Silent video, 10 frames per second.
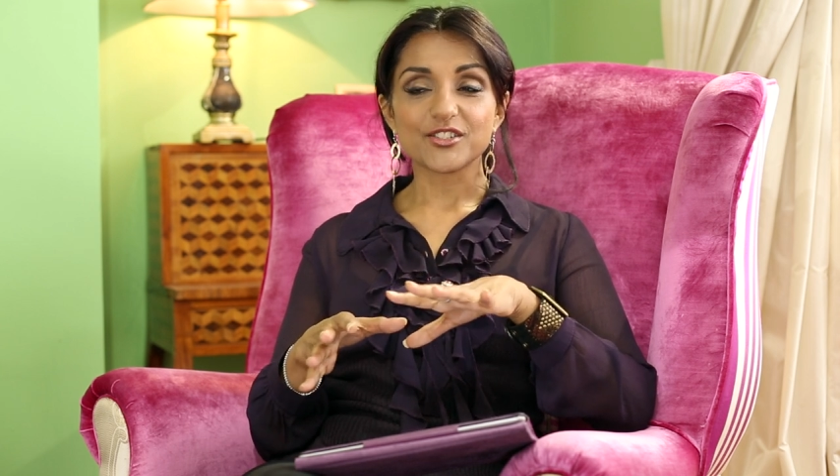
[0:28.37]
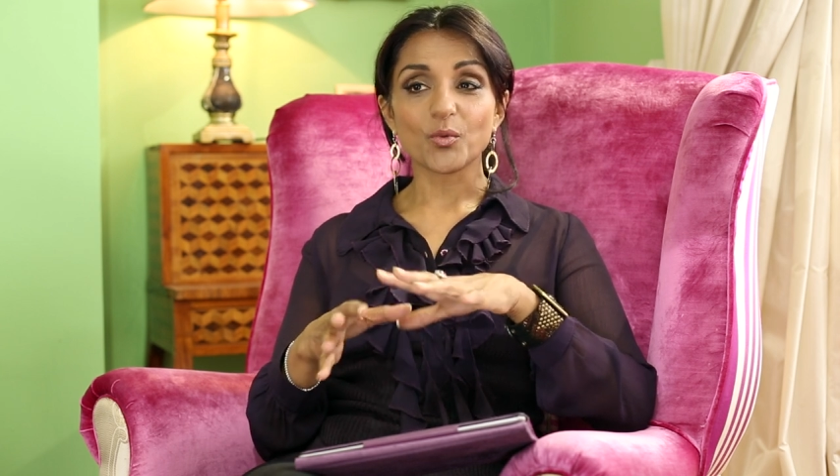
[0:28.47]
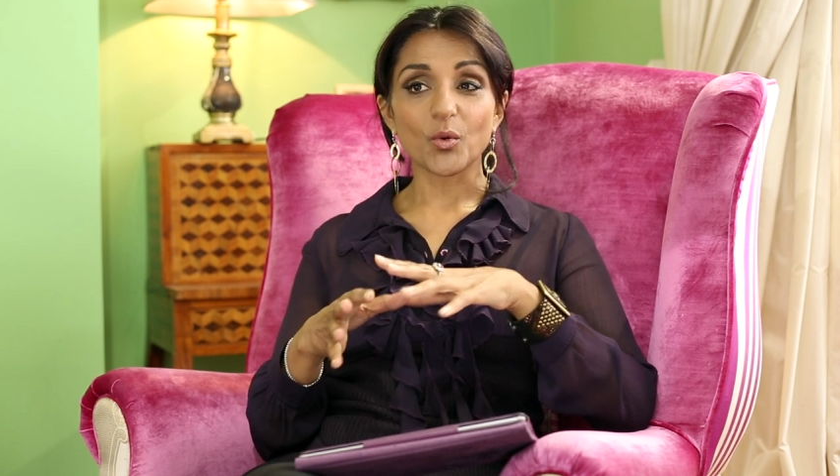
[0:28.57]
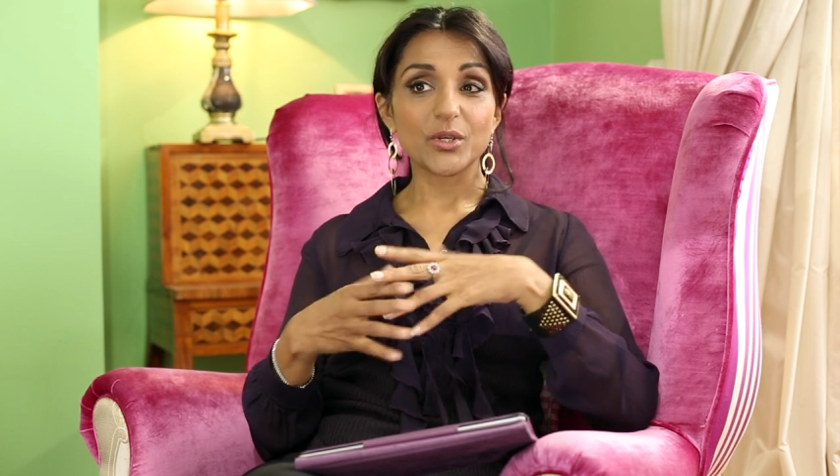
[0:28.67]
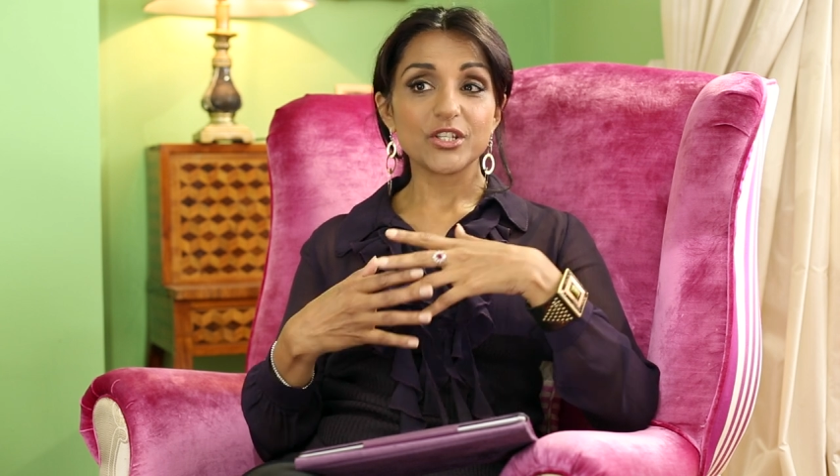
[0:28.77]
So
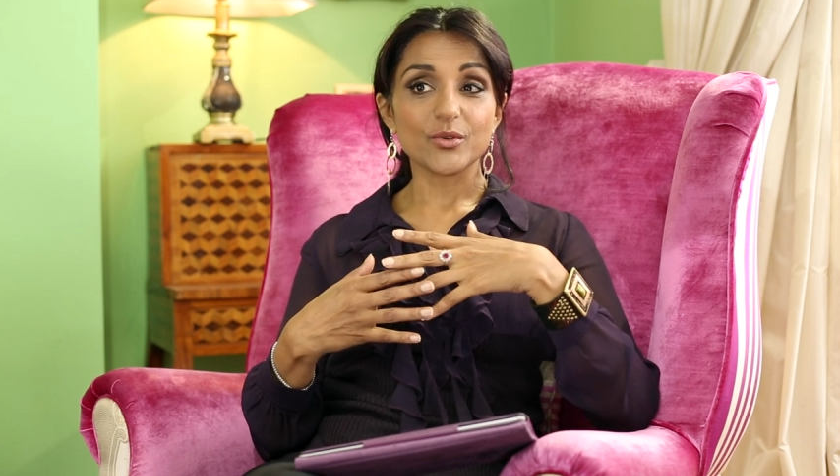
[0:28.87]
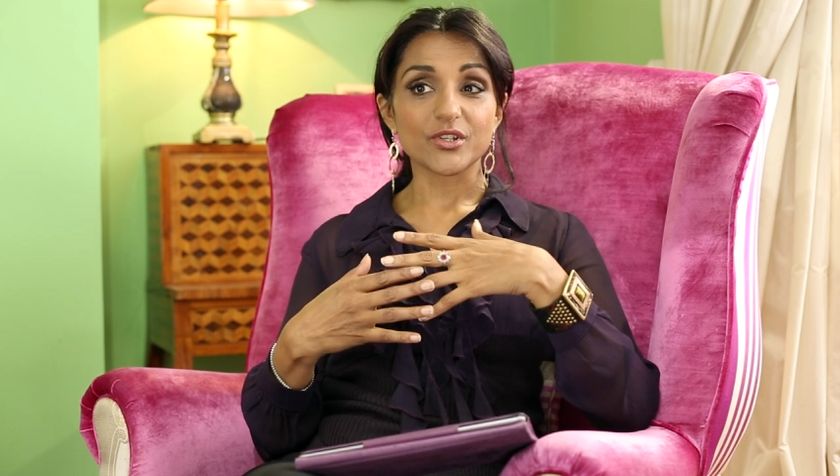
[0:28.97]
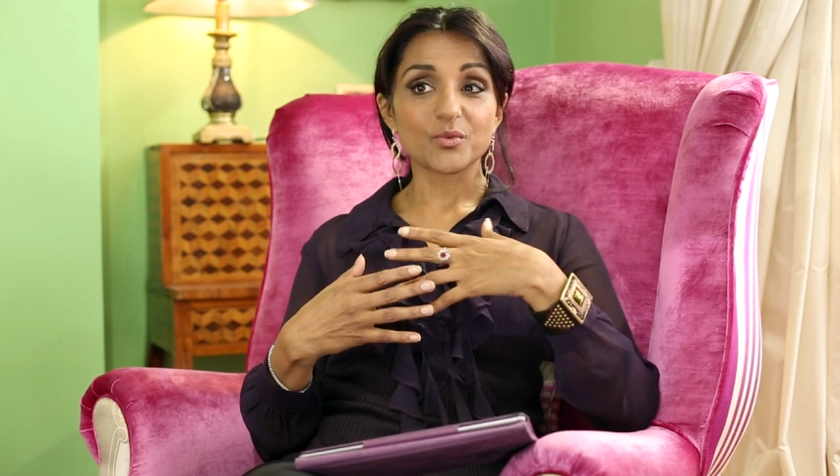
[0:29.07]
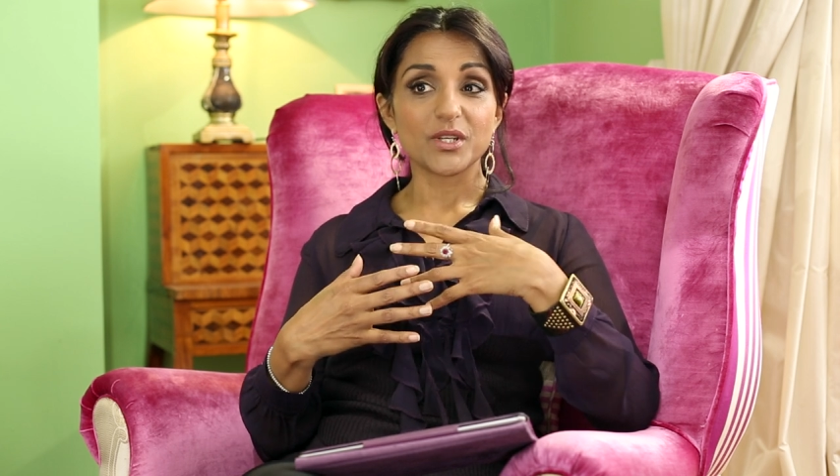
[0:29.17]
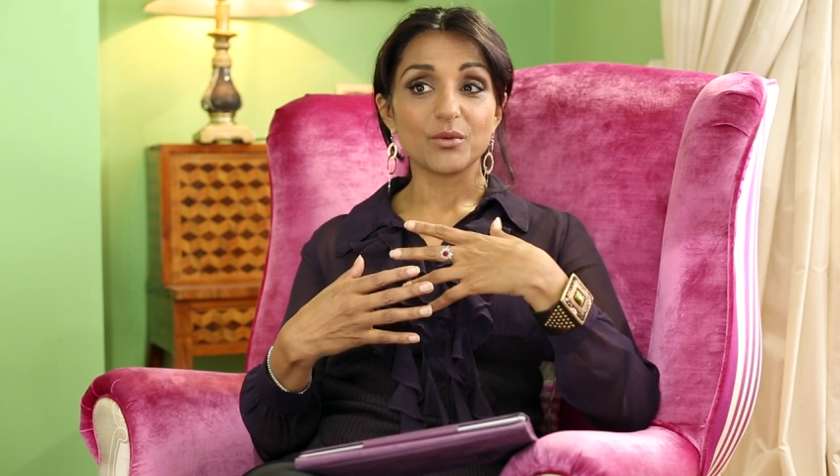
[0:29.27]
what we do
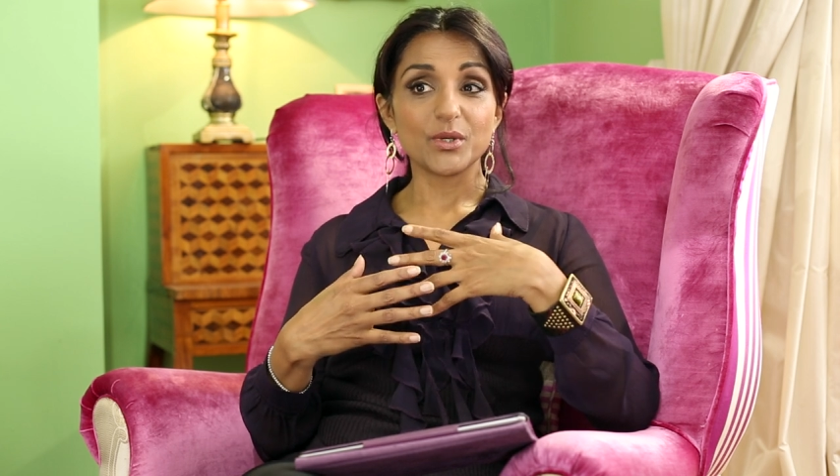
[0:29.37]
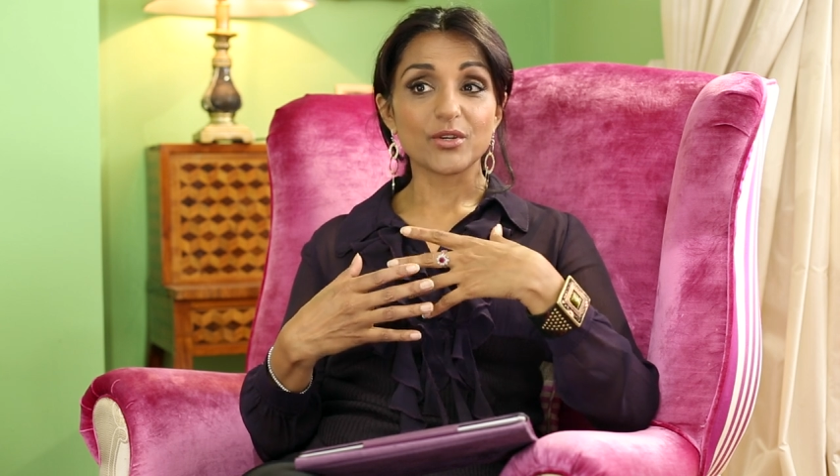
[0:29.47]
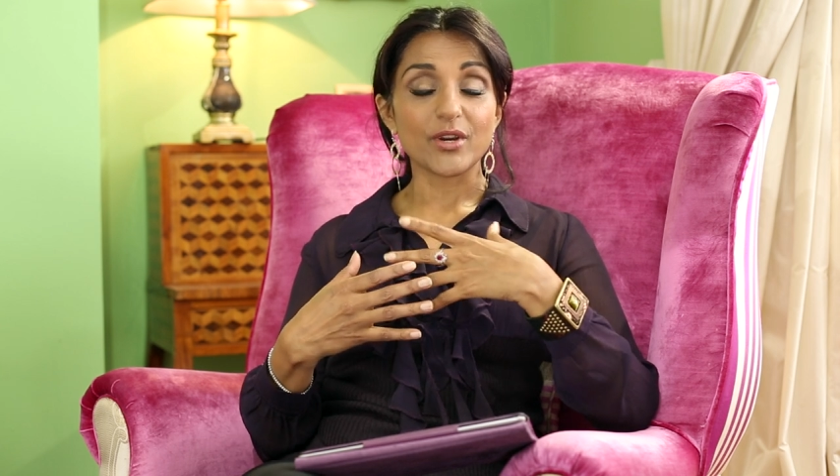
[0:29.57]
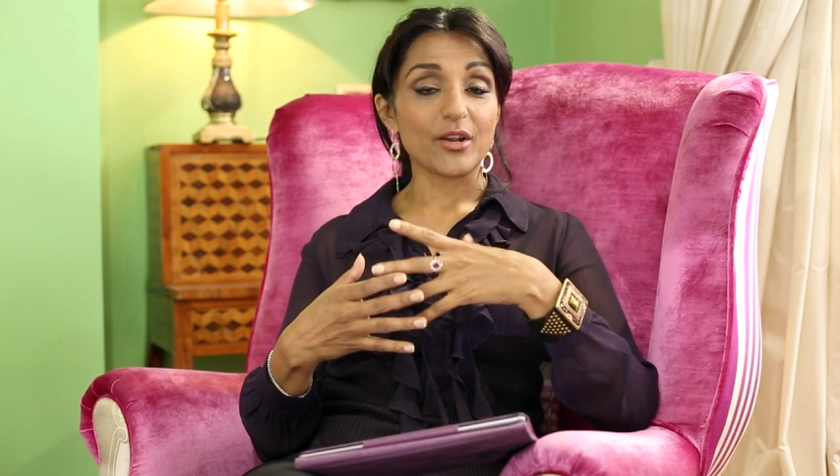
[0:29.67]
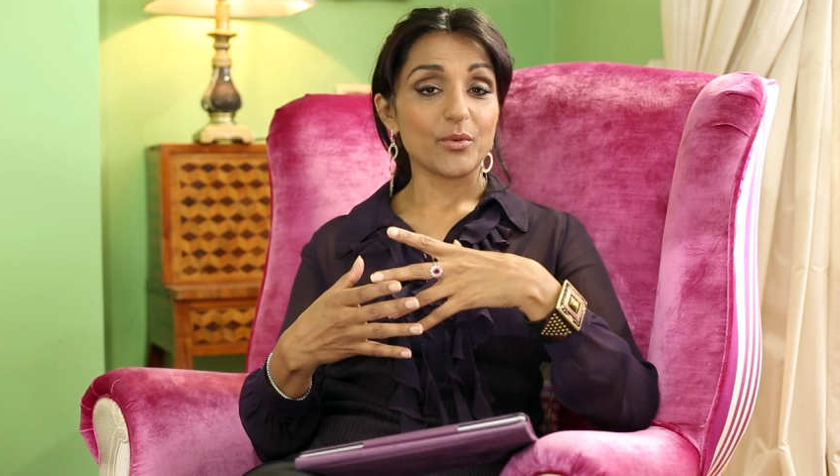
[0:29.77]
is we
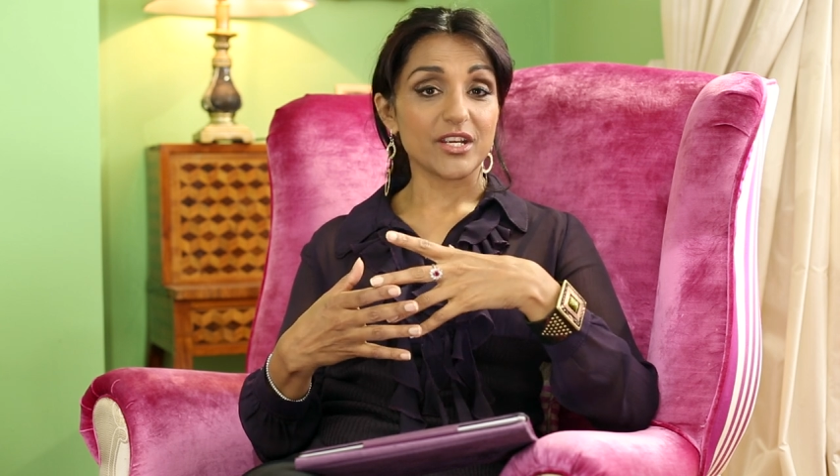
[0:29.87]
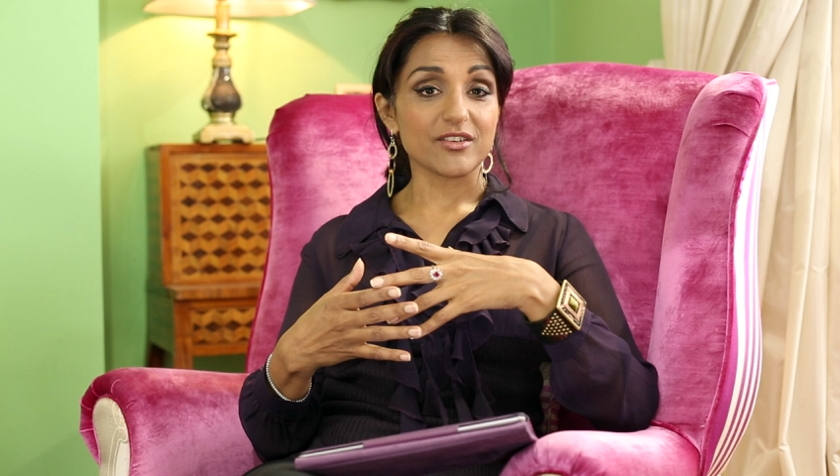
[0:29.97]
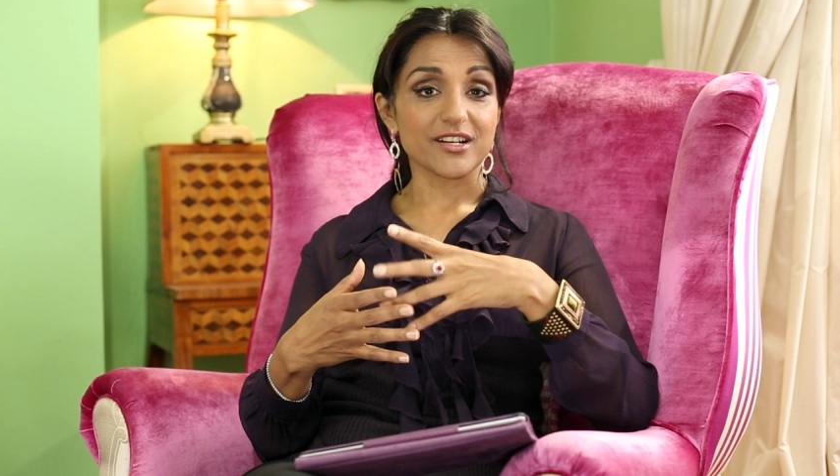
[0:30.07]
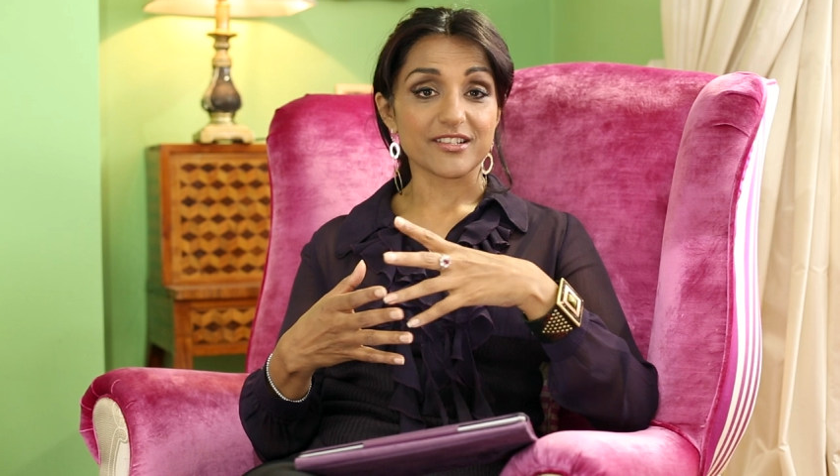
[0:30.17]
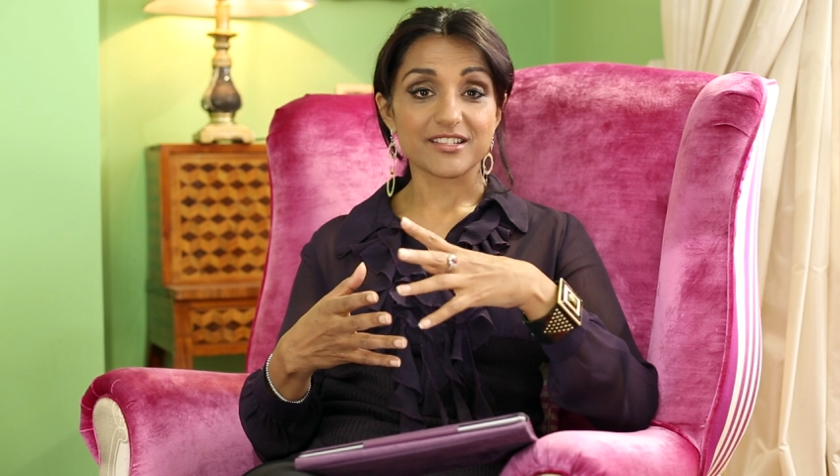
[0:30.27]
create
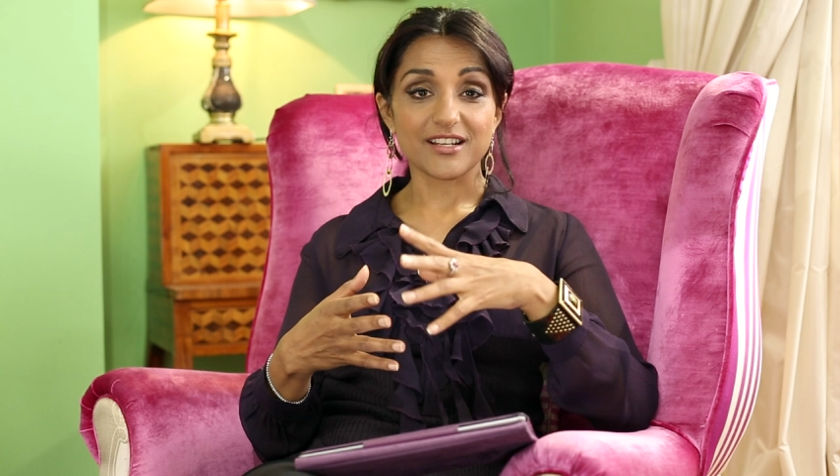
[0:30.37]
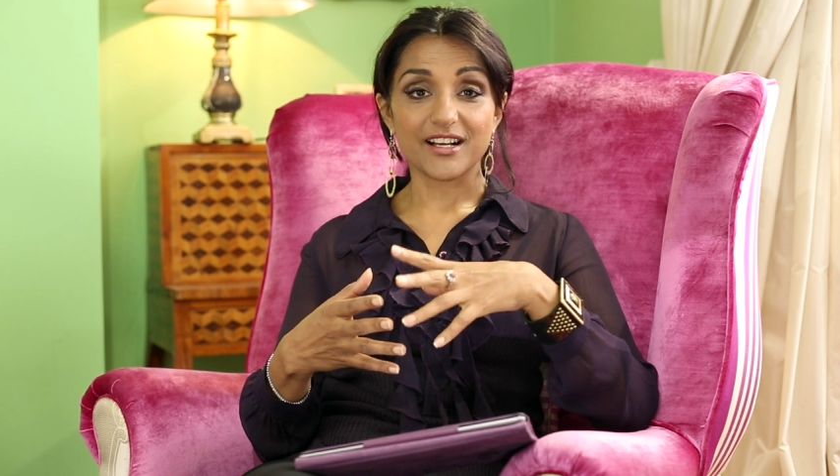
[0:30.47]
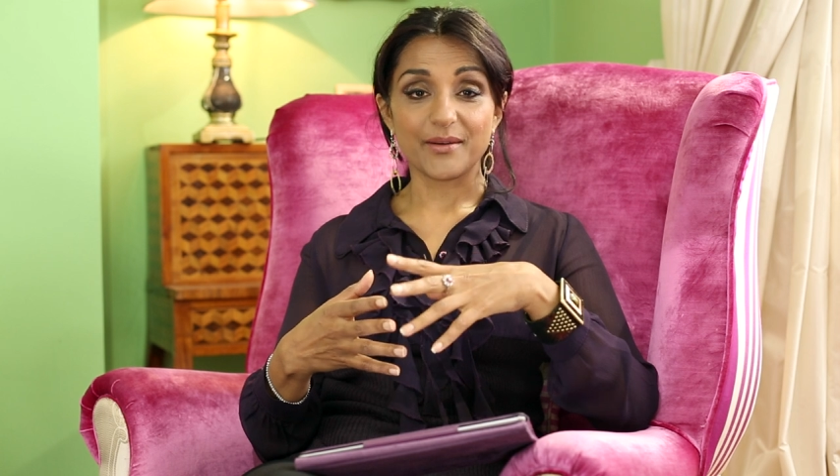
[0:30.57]
wheatgrass